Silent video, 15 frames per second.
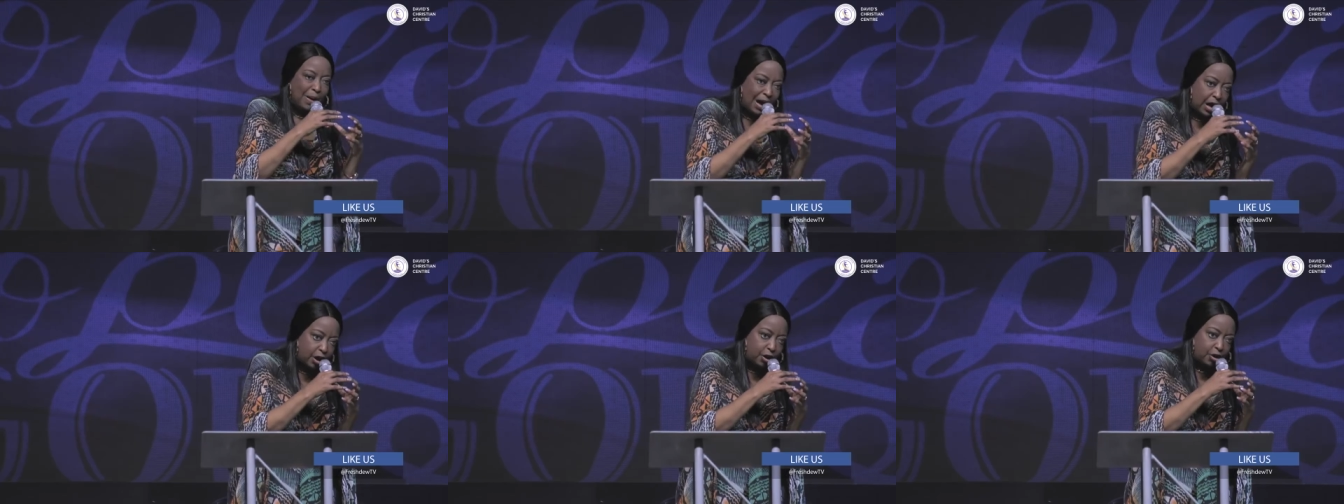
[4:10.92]

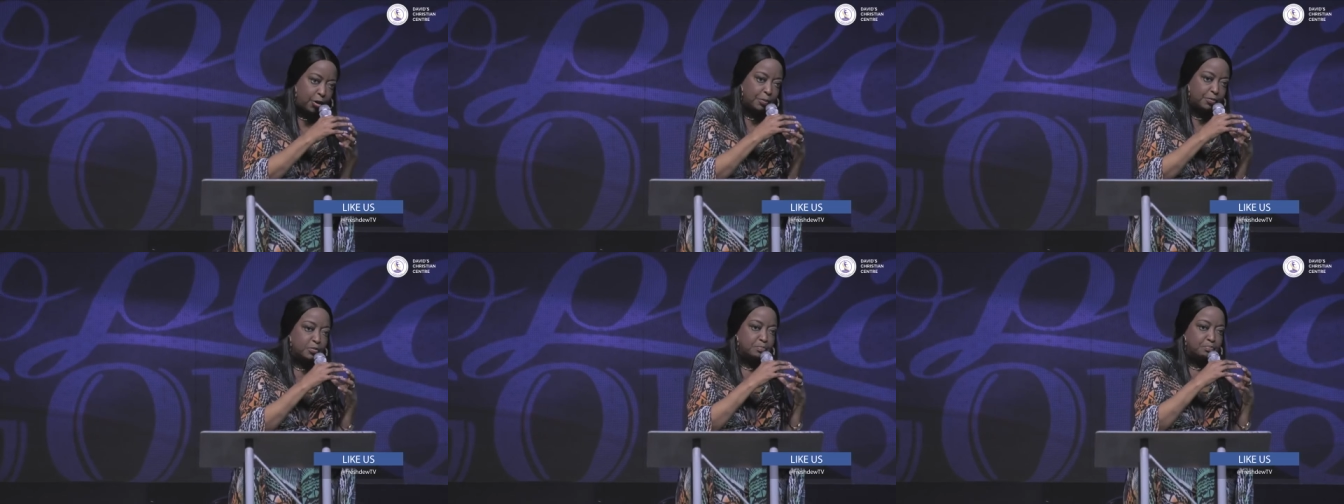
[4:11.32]

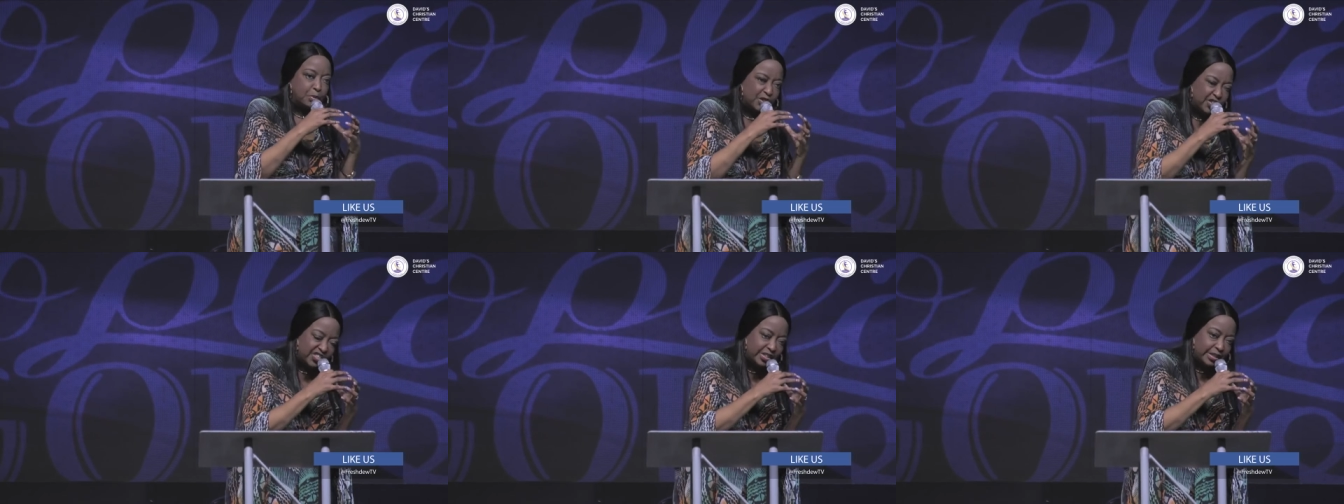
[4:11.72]

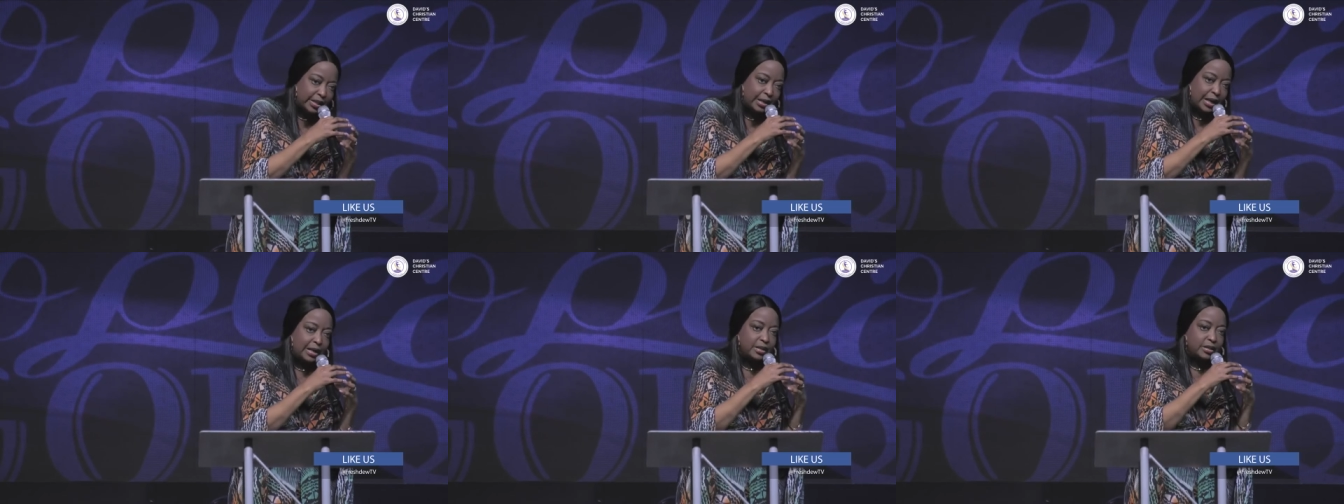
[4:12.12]
bankrupt,
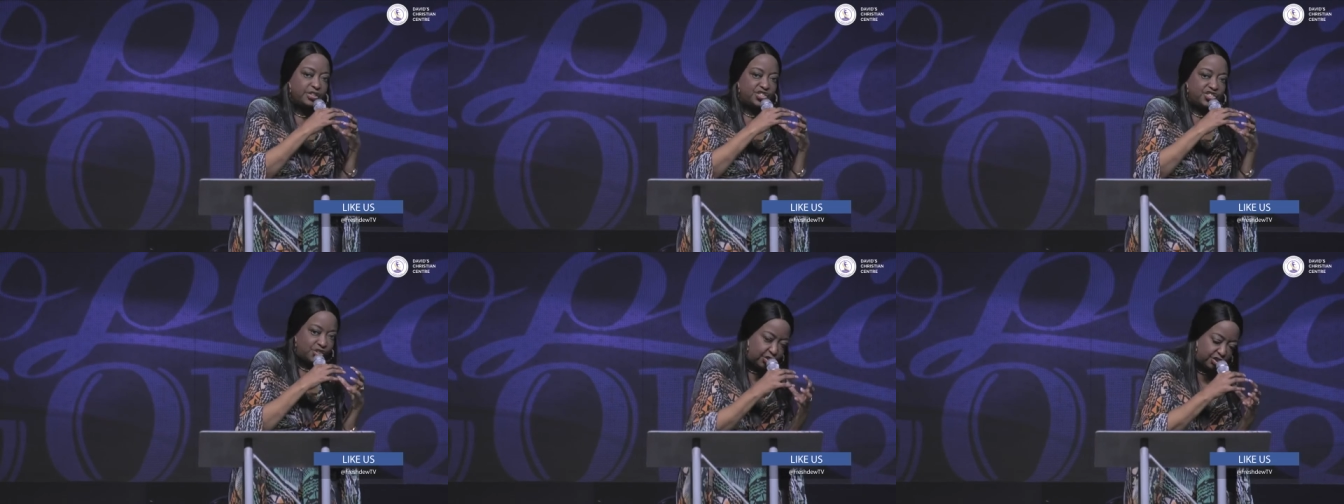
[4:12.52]
busted,
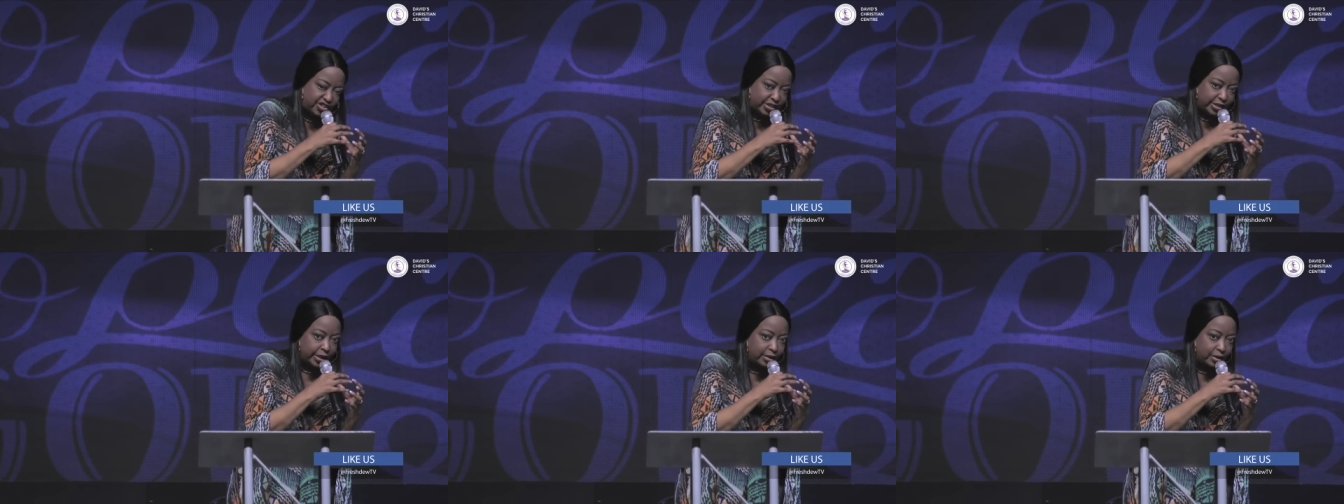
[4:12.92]
and
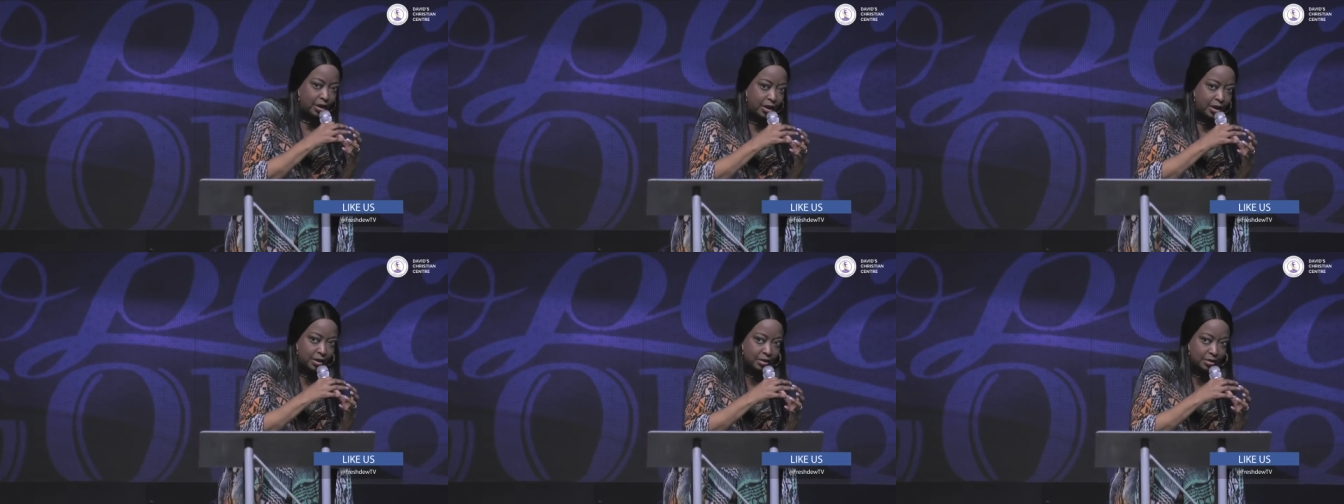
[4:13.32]
disgusted,